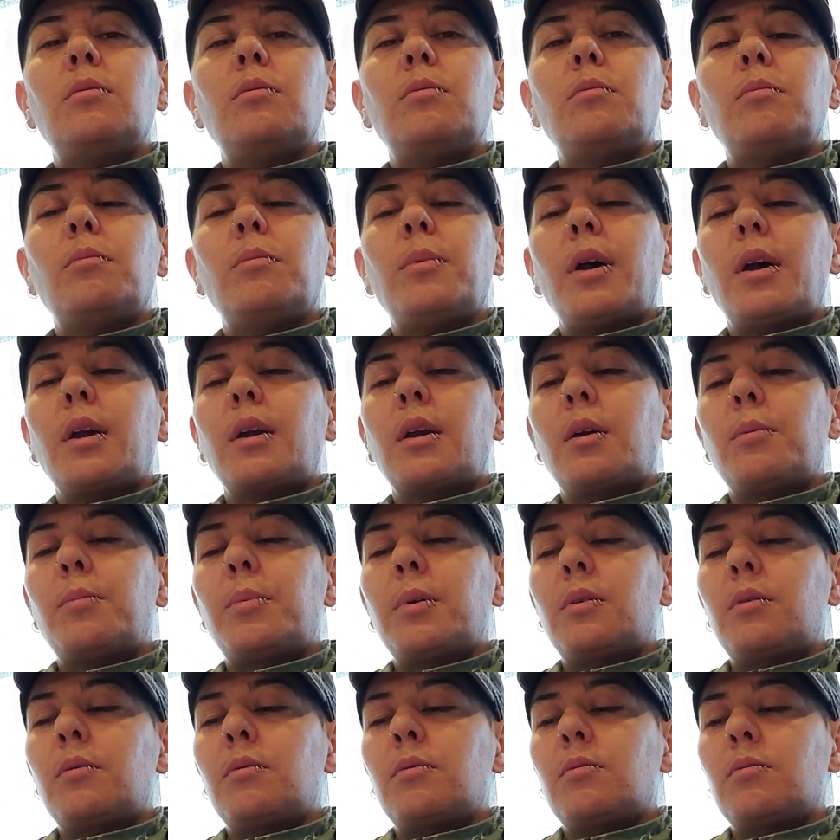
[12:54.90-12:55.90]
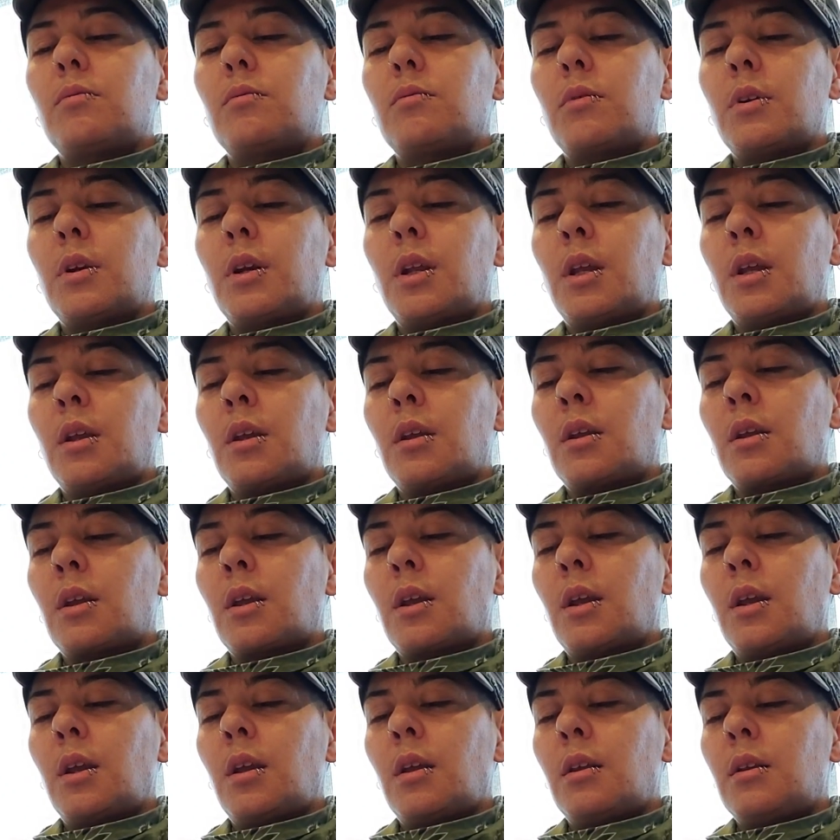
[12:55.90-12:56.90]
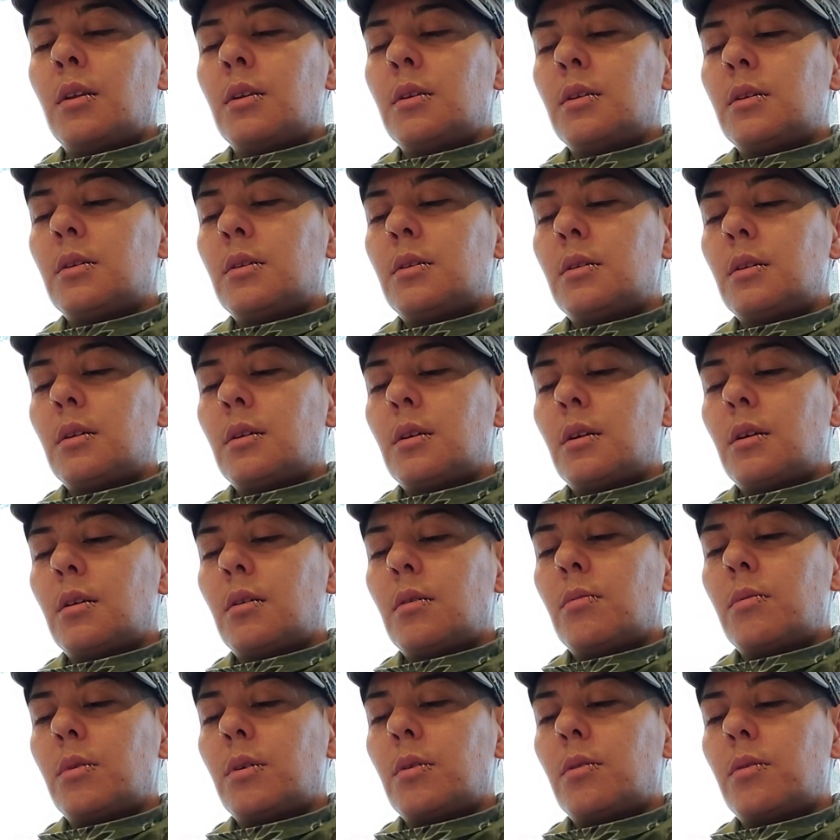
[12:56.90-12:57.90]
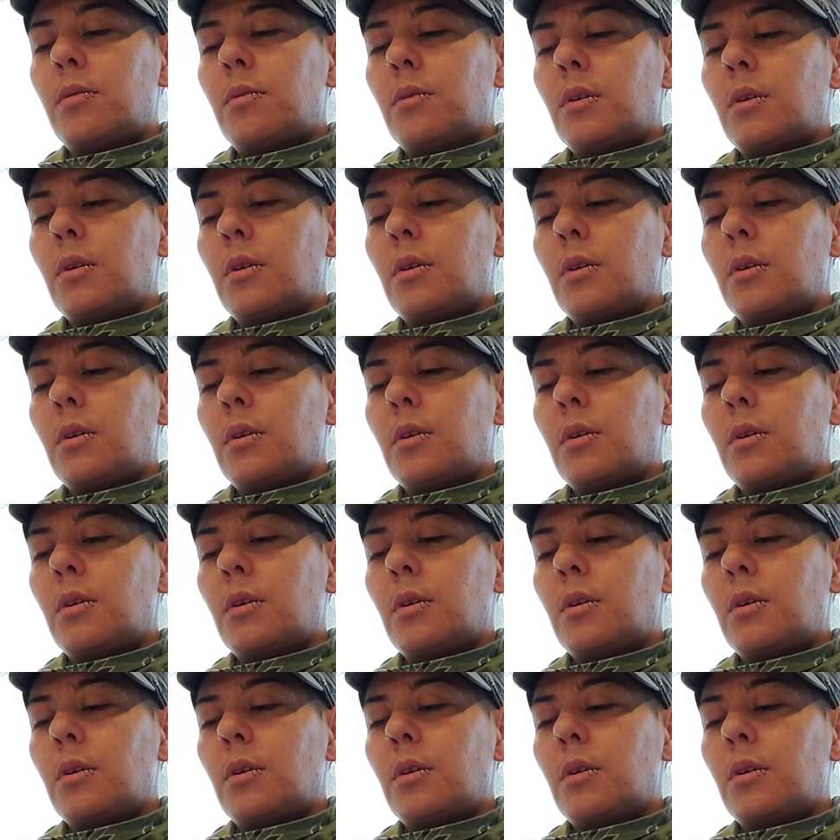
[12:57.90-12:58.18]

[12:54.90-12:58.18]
back up and running and with,